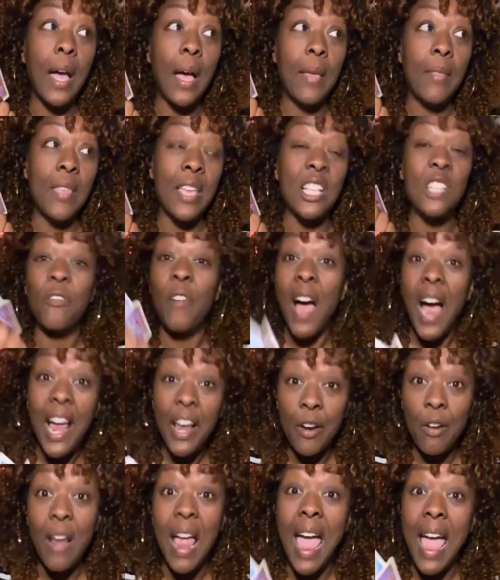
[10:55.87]
it's
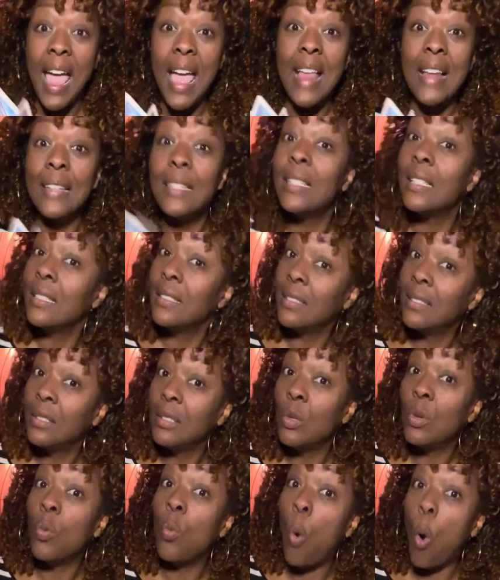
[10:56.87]
fire and
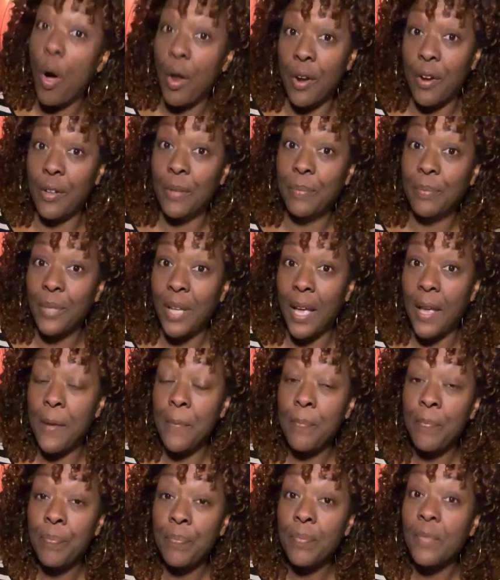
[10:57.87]
water, okay?
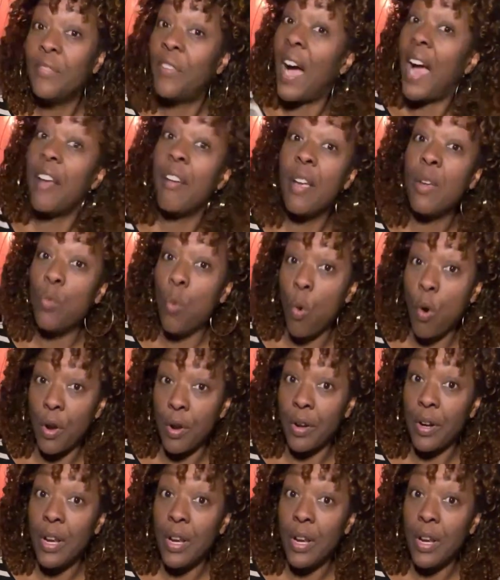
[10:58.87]
Fire and water.